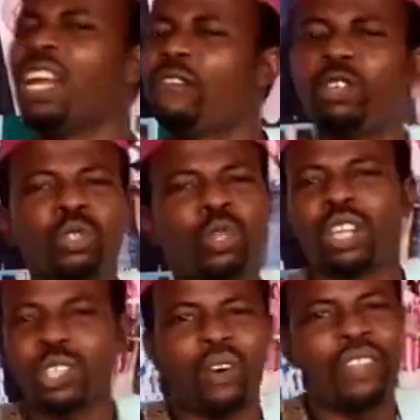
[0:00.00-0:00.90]
even
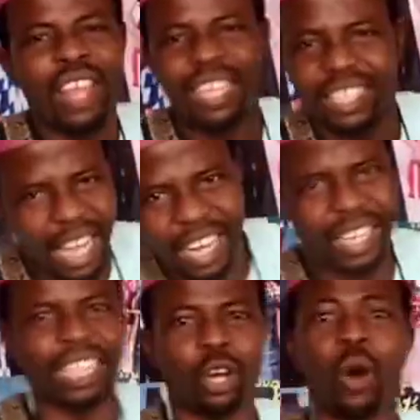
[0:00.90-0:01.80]
not understand
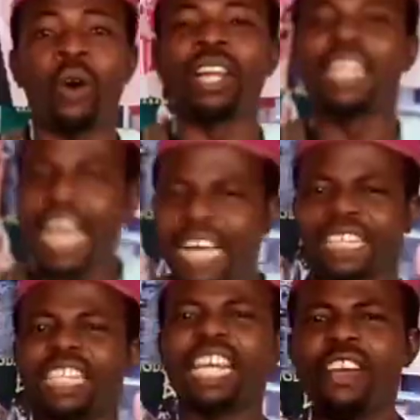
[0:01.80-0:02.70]
it
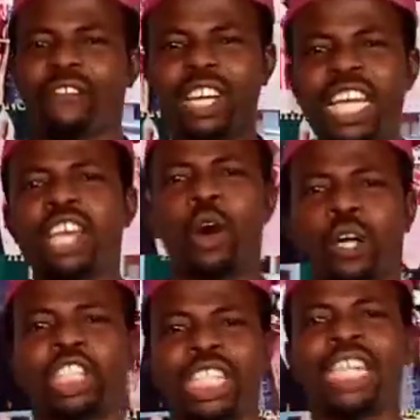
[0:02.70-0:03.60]
unless if he
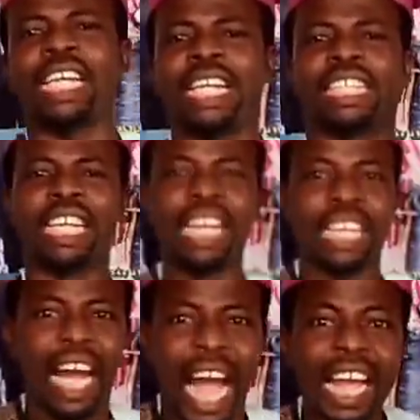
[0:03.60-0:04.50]
or she is
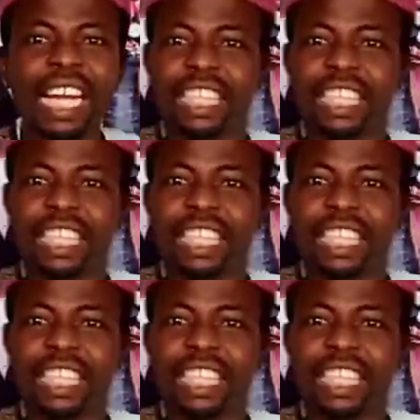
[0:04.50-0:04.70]
highly